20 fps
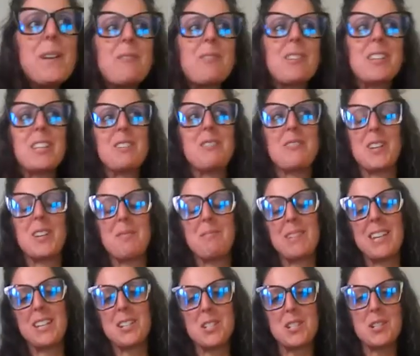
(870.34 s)
really fun
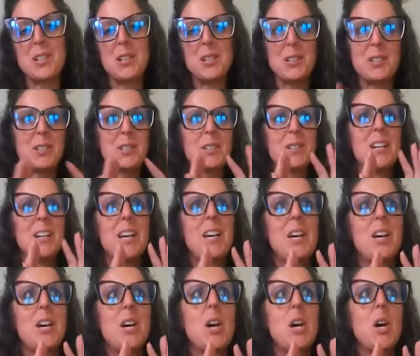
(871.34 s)
because her
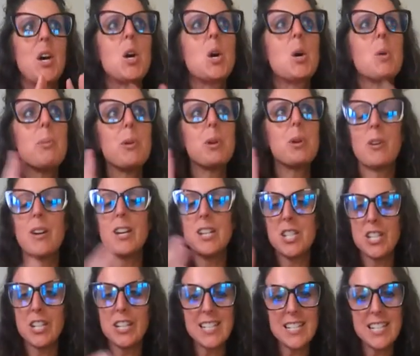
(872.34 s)

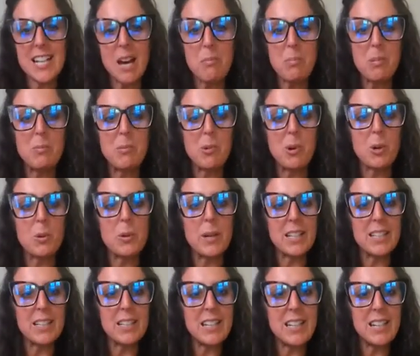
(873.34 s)
progression has happened more
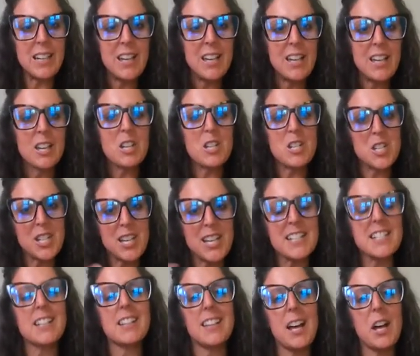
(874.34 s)
quickly because she has
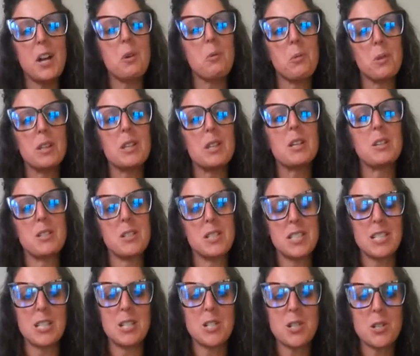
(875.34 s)
a lot of really good
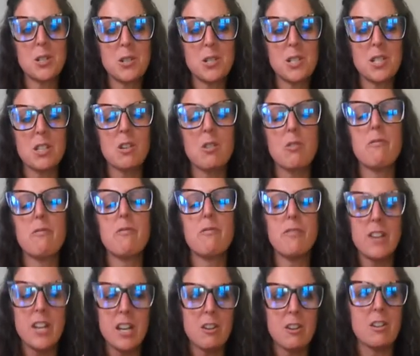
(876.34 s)
teachers that are
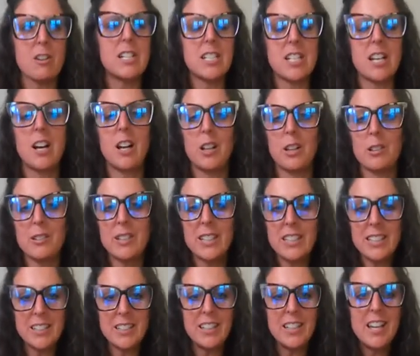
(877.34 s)
very
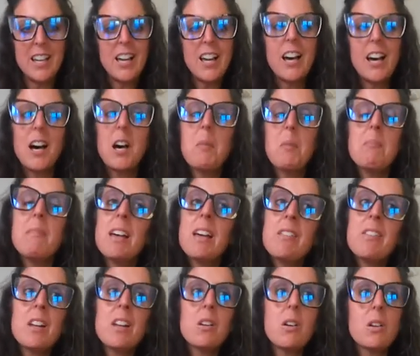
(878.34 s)
tolerant. And
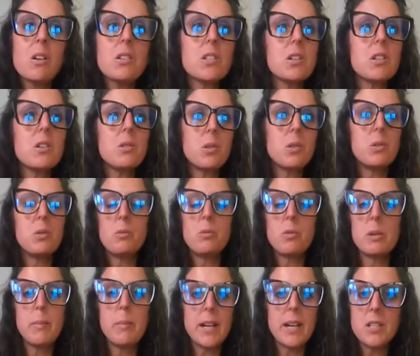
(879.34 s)
then also who
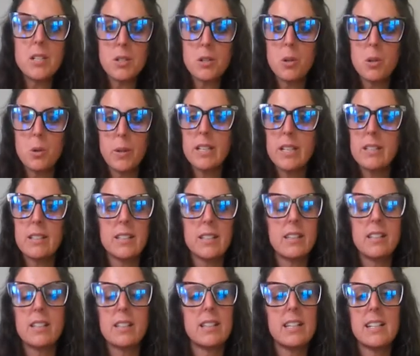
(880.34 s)
remind her quickly
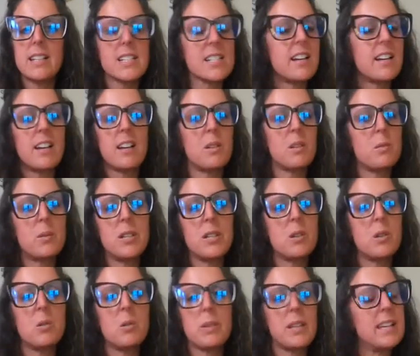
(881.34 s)
that we
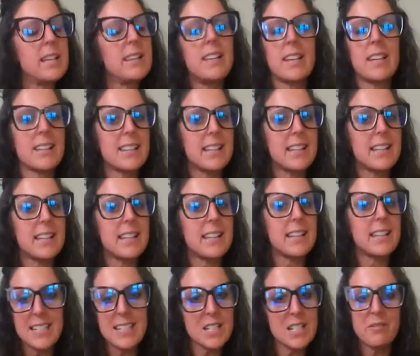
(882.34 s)
don't play like that.
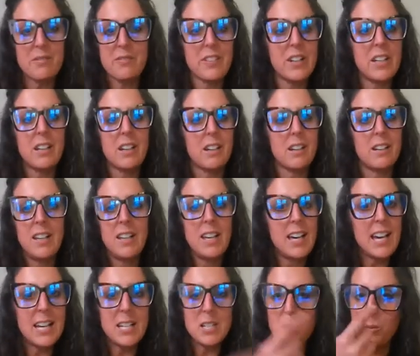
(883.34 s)
That isn't fun.
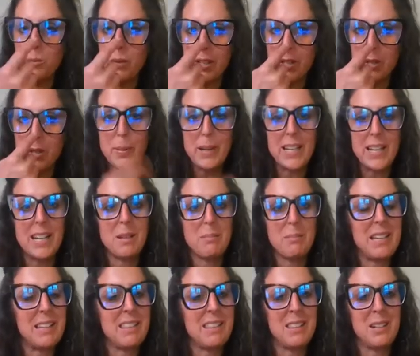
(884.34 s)
I don't want you biting
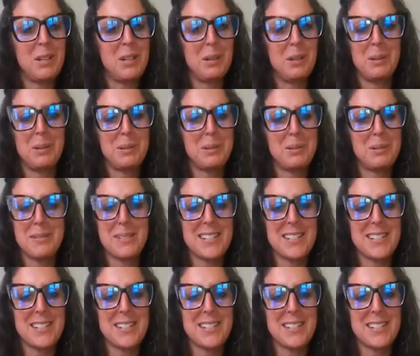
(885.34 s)
me in the nose.